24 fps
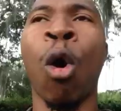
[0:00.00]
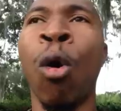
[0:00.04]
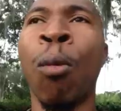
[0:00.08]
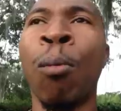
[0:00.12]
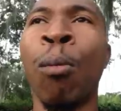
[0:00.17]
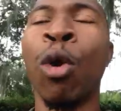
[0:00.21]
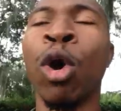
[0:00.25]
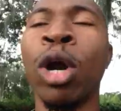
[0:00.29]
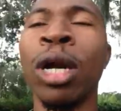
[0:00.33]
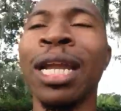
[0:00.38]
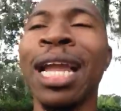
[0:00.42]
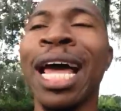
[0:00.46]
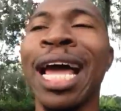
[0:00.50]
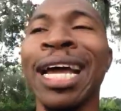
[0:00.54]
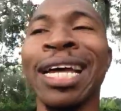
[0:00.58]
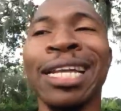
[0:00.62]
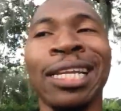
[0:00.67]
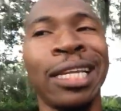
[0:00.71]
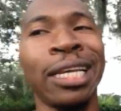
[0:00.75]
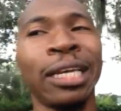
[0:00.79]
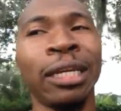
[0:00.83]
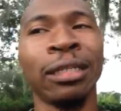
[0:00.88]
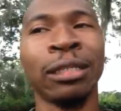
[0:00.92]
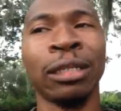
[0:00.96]
Or more
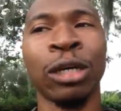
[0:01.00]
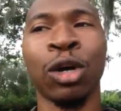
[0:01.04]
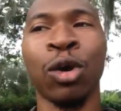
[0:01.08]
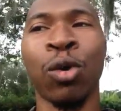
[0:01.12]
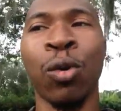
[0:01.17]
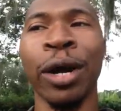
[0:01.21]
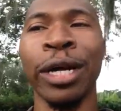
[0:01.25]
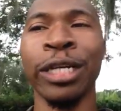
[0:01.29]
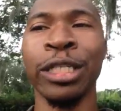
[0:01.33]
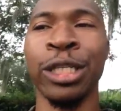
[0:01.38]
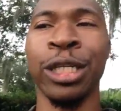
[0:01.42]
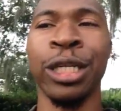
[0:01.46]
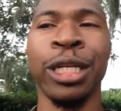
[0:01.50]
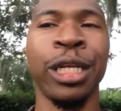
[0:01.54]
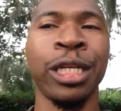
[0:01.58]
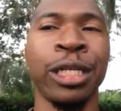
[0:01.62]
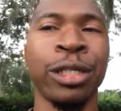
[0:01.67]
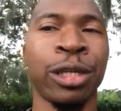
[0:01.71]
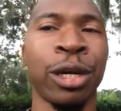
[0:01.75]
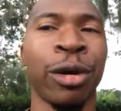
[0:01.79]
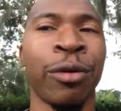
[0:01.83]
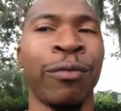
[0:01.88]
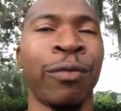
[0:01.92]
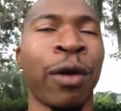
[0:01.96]
likely, the question
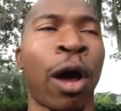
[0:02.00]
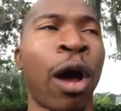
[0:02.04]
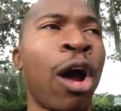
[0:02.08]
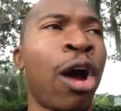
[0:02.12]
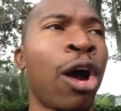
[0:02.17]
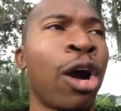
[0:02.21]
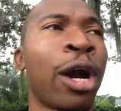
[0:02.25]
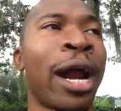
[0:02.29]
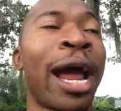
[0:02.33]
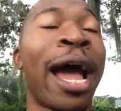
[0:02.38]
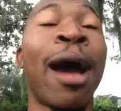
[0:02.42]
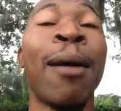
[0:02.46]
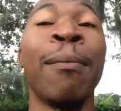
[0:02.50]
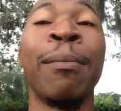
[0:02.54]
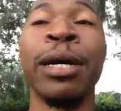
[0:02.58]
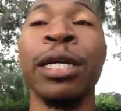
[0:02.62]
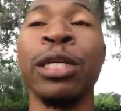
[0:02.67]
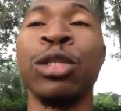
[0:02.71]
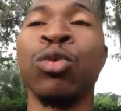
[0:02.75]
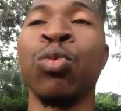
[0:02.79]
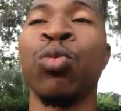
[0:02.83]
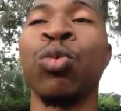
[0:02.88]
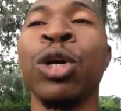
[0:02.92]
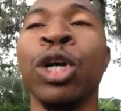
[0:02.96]
is of our, how
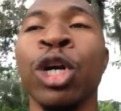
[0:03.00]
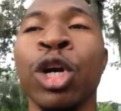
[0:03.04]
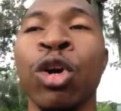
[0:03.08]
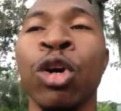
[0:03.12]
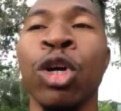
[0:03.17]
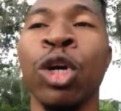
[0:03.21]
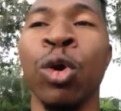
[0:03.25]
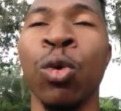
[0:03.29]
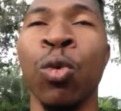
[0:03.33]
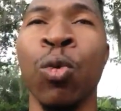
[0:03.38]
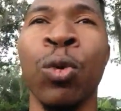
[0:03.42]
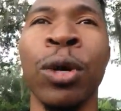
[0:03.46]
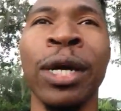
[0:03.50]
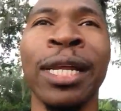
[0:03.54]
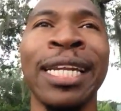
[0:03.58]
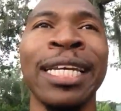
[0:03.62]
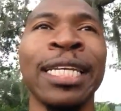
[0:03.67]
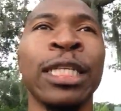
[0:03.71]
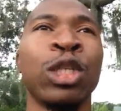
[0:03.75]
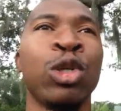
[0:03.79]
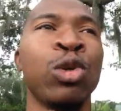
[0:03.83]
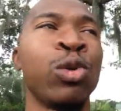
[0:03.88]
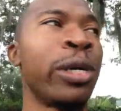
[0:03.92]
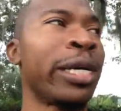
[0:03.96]
much we're going to
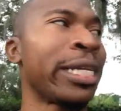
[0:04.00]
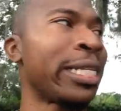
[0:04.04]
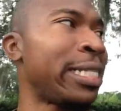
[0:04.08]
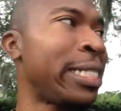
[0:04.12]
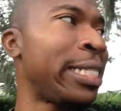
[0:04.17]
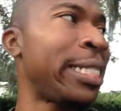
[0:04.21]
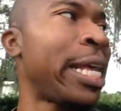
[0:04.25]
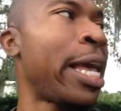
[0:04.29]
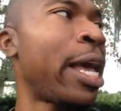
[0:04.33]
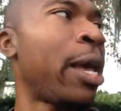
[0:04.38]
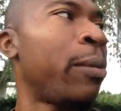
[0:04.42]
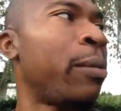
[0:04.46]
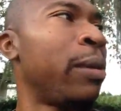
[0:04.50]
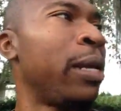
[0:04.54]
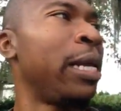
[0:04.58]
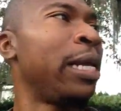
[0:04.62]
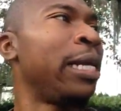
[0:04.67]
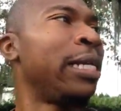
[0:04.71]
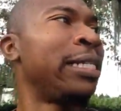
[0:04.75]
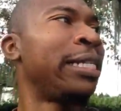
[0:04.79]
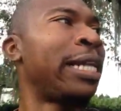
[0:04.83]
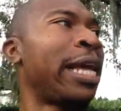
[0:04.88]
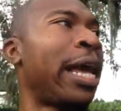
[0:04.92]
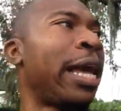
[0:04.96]
willing to accept
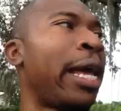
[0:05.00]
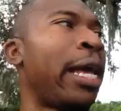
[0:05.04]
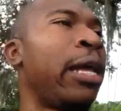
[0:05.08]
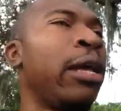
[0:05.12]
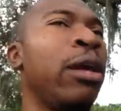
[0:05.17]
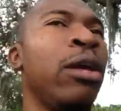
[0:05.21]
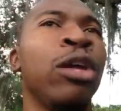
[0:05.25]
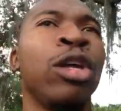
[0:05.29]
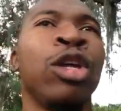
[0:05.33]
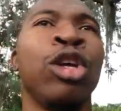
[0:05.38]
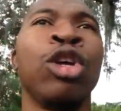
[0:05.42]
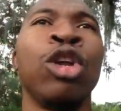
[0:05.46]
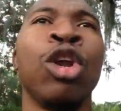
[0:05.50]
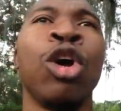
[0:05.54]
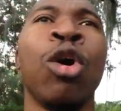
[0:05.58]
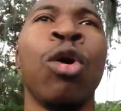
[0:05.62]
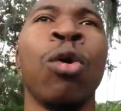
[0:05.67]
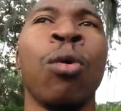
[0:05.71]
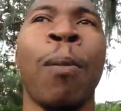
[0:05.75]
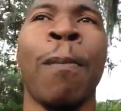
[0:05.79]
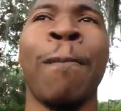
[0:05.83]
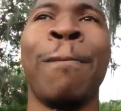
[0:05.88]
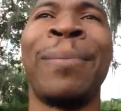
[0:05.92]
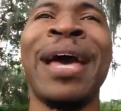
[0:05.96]
that, you
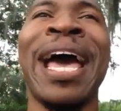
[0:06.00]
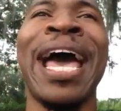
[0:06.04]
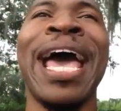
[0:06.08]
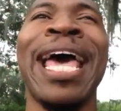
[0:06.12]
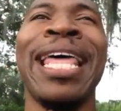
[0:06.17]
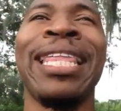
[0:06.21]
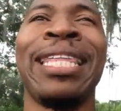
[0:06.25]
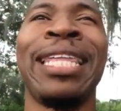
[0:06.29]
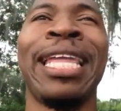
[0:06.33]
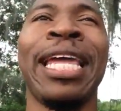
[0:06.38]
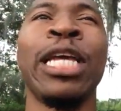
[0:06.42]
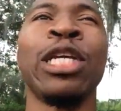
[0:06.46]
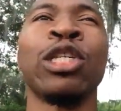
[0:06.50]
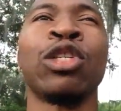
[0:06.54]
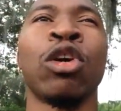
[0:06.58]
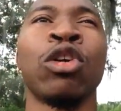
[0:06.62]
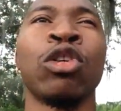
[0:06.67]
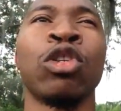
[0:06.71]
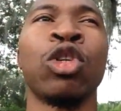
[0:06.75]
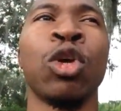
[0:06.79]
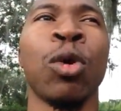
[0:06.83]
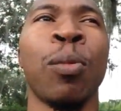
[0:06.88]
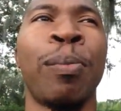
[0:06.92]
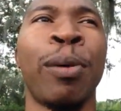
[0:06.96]
know, bad things are
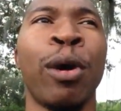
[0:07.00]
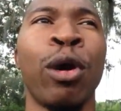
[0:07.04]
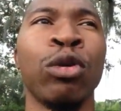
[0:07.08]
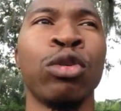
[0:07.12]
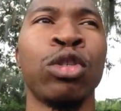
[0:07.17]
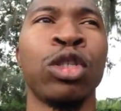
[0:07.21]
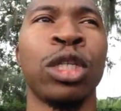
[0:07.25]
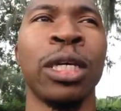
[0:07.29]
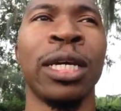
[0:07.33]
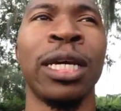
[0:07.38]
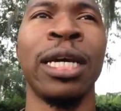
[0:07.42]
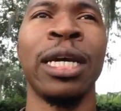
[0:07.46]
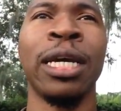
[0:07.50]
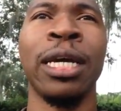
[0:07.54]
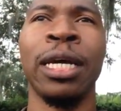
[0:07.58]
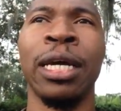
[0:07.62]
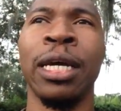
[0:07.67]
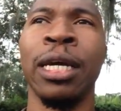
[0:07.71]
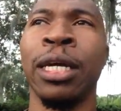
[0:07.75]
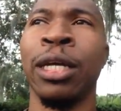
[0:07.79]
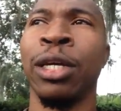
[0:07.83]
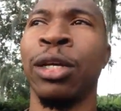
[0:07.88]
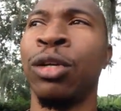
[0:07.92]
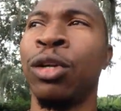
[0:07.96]
supposed to,
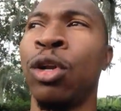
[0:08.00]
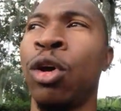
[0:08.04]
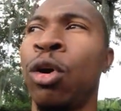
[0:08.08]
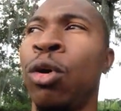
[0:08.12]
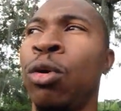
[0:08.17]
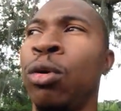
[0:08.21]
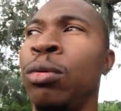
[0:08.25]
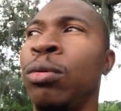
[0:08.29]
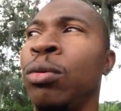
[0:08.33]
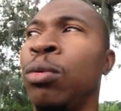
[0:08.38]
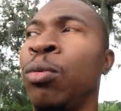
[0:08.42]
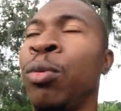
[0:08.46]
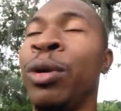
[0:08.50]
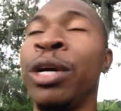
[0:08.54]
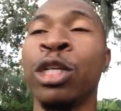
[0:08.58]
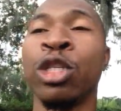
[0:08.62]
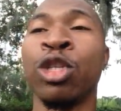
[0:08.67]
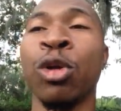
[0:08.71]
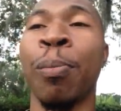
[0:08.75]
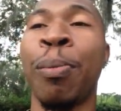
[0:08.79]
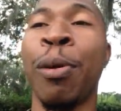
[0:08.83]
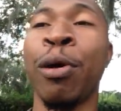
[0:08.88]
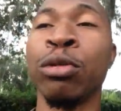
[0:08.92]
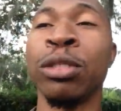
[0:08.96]
you know, we're
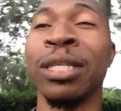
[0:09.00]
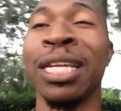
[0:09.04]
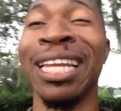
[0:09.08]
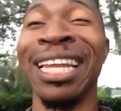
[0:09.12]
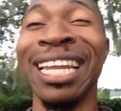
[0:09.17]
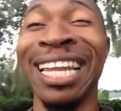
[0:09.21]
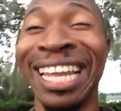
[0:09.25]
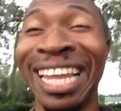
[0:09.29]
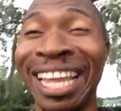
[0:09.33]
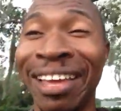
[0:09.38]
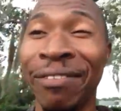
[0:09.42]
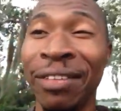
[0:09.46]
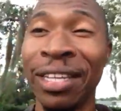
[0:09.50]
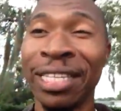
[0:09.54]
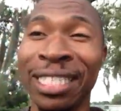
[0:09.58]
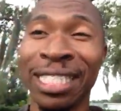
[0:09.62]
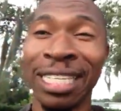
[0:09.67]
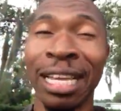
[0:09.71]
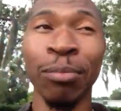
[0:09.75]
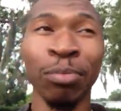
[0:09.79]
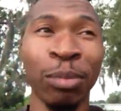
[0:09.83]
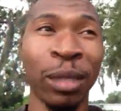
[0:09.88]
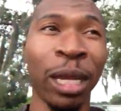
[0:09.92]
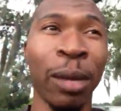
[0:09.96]
supposed to live in
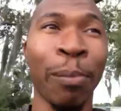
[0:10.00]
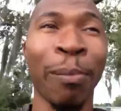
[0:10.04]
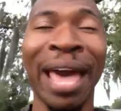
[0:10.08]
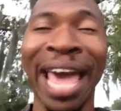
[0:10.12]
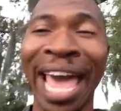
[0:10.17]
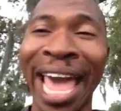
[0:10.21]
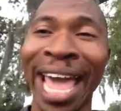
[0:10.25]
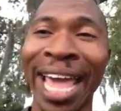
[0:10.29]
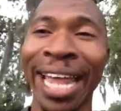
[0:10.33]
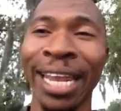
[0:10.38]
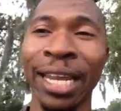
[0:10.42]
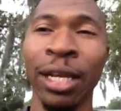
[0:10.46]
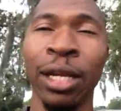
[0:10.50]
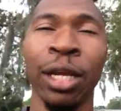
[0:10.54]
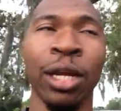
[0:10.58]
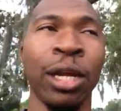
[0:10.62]
something bad,